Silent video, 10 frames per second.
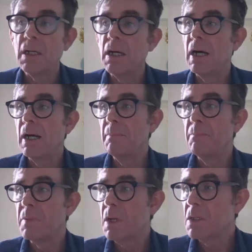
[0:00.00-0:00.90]

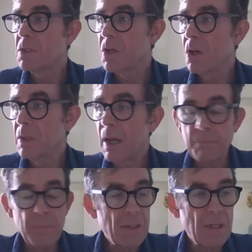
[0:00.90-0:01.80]
And so, yeah,
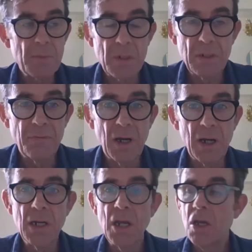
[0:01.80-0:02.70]
that's absolutely fine.